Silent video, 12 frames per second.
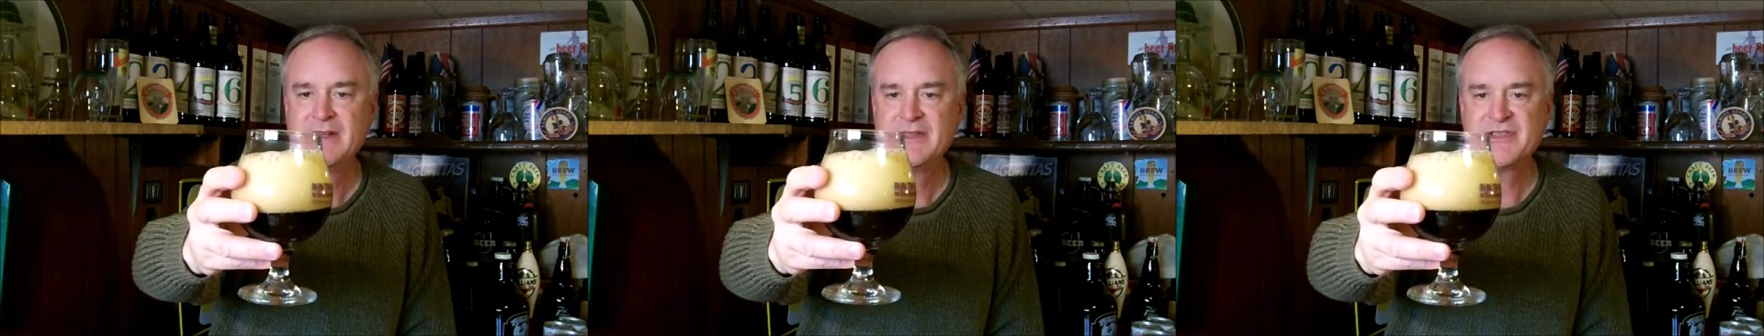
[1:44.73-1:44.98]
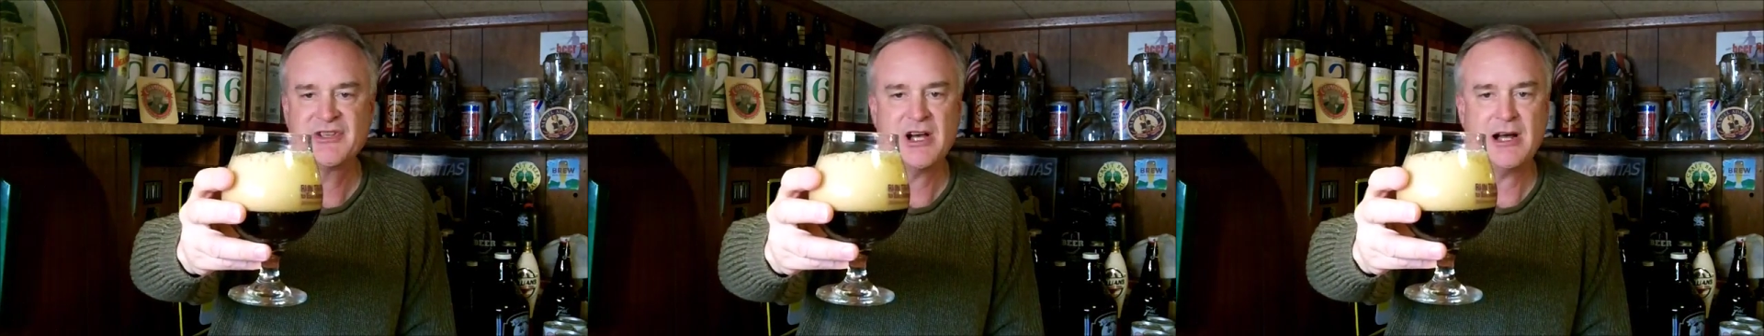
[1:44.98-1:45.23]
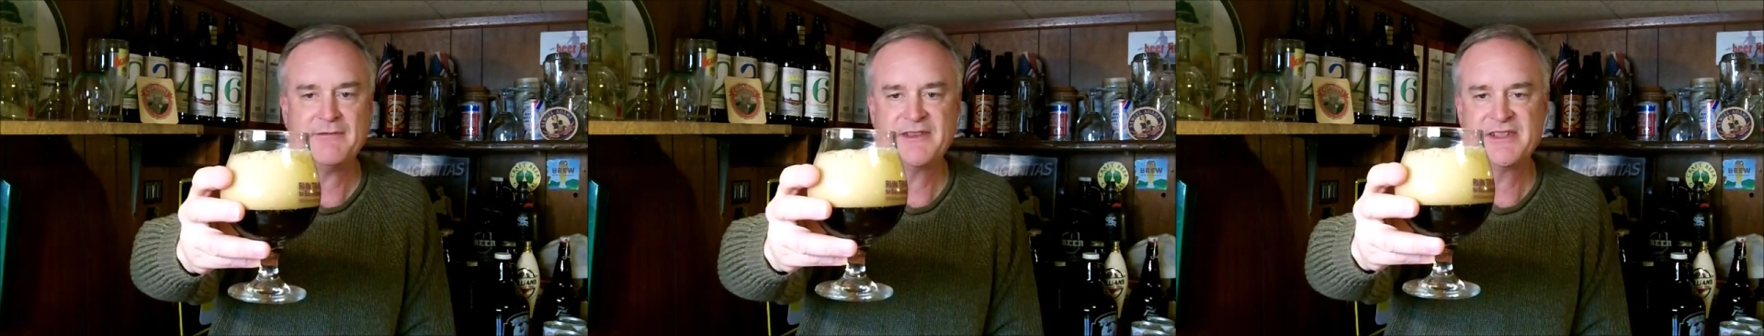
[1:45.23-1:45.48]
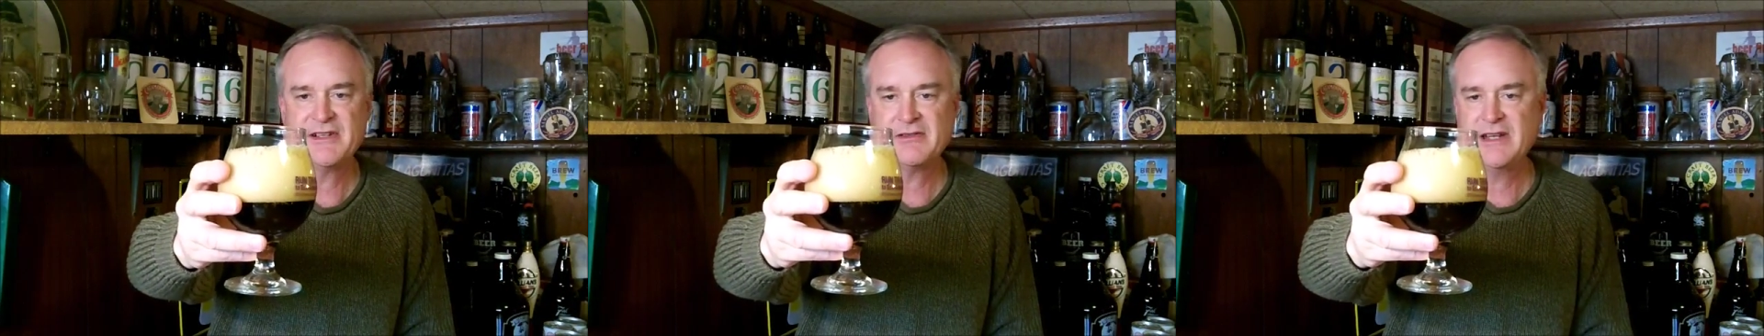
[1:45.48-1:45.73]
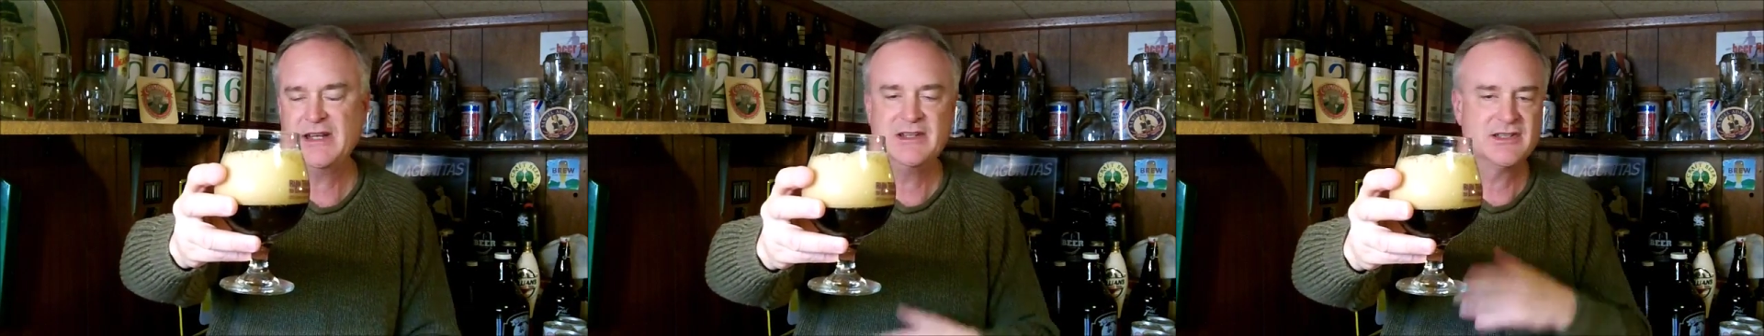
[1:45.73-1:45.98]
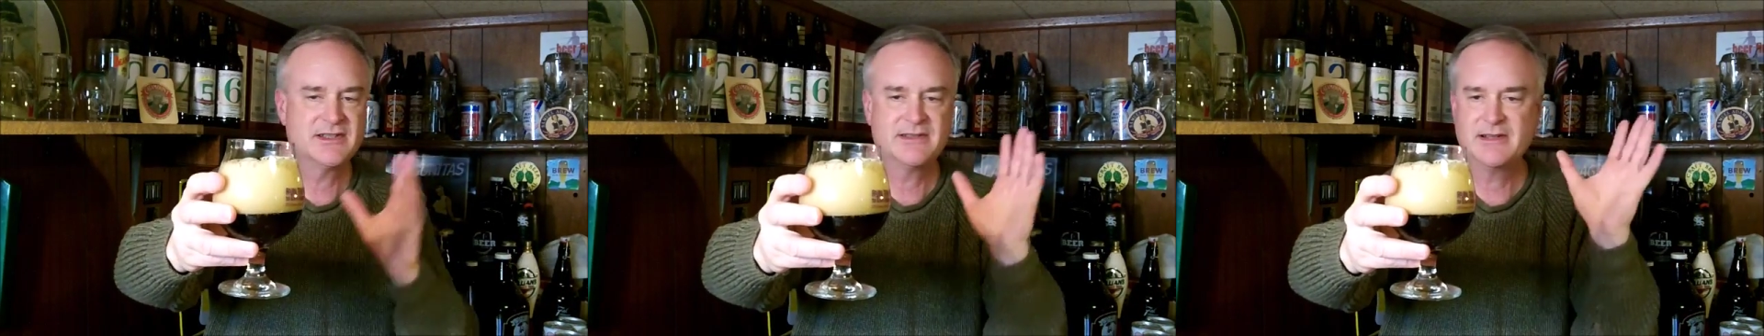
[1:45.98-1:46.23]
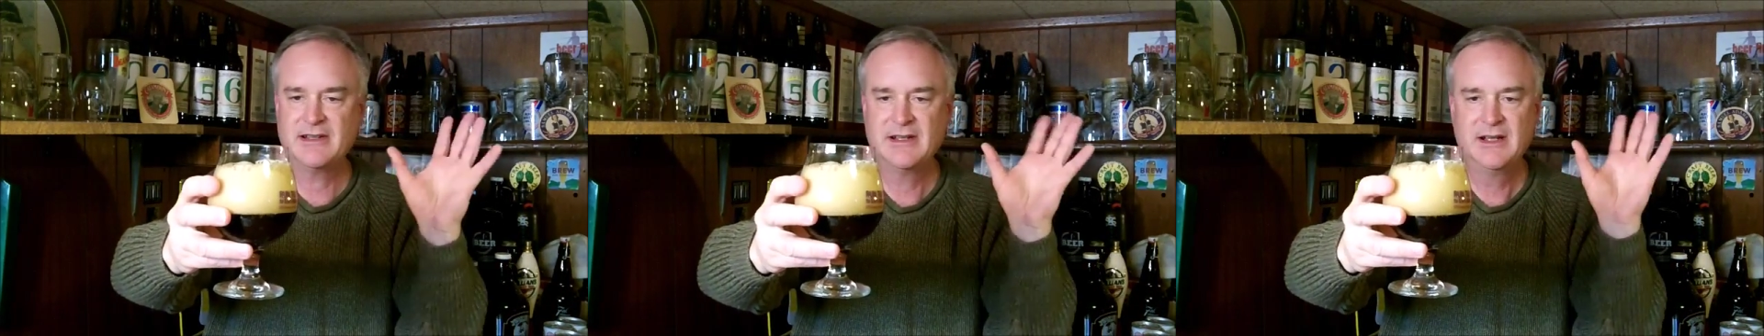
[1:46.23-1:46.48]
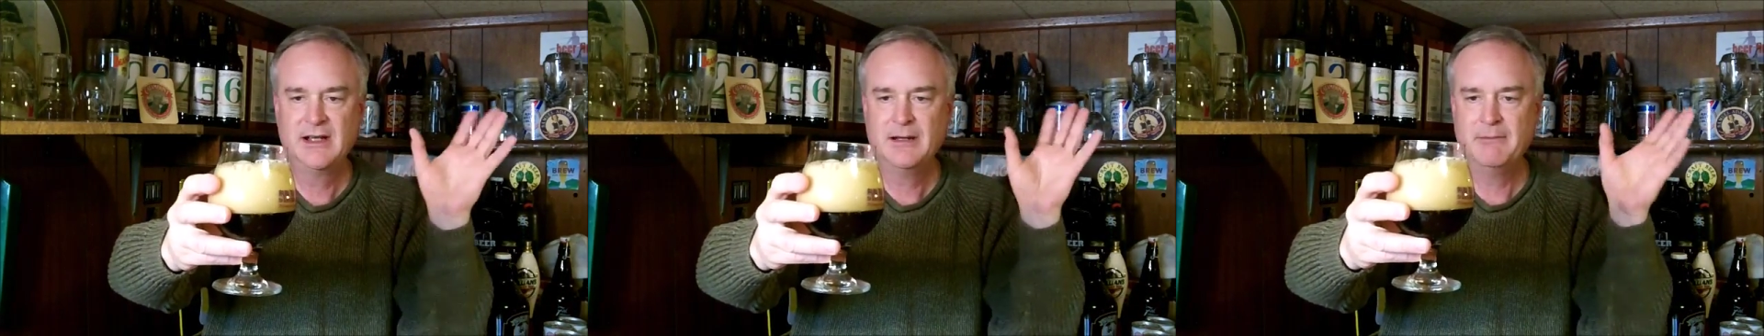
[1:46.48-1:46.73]
soft, silky, just uh,
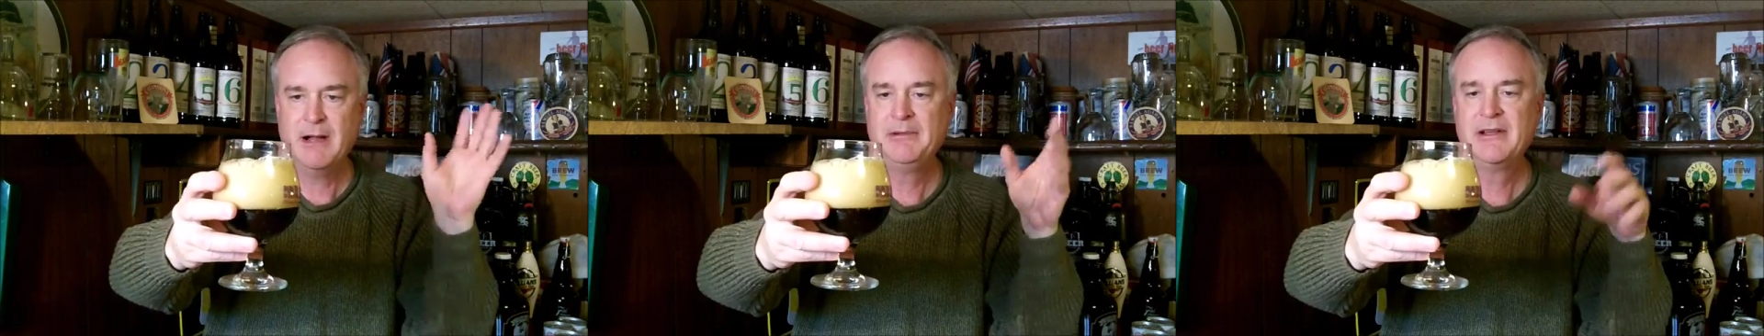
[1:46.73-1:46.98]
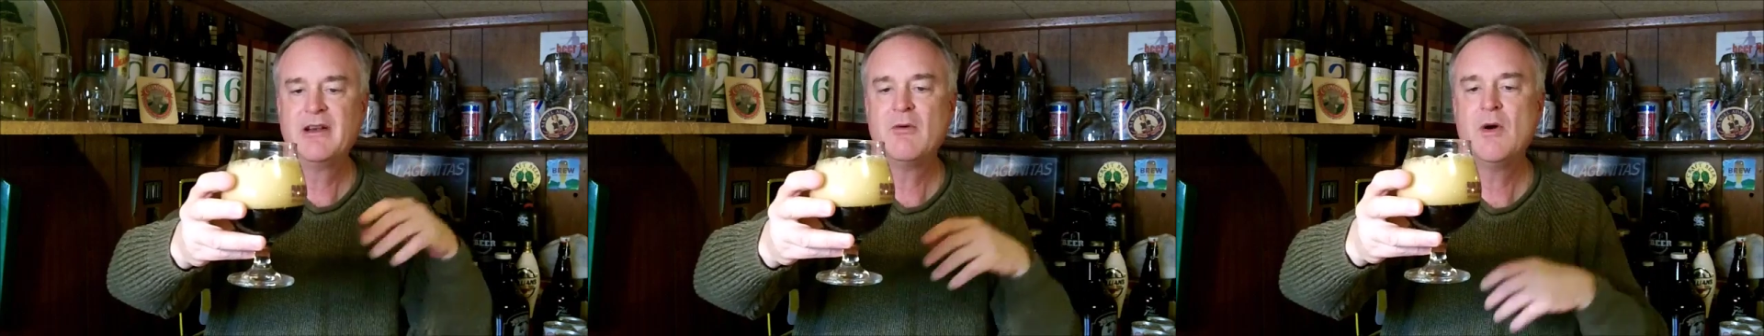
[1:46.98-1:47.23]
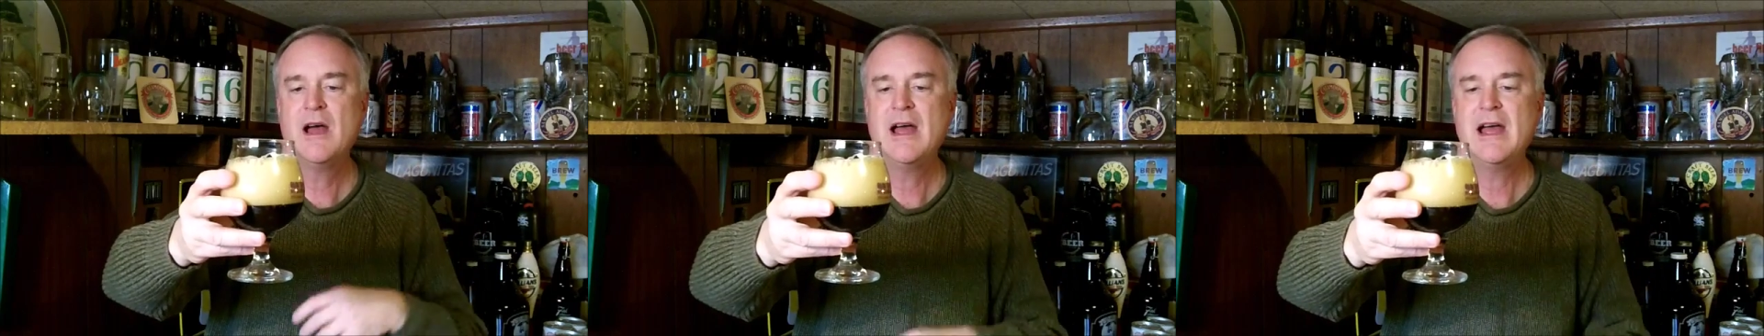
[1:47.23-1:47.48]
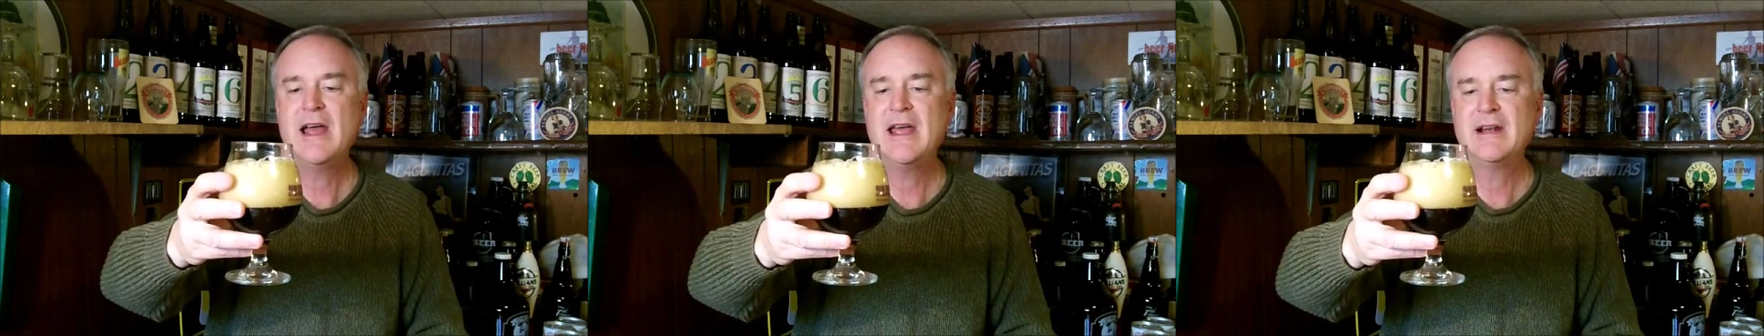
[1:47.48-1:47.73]
bubbling away.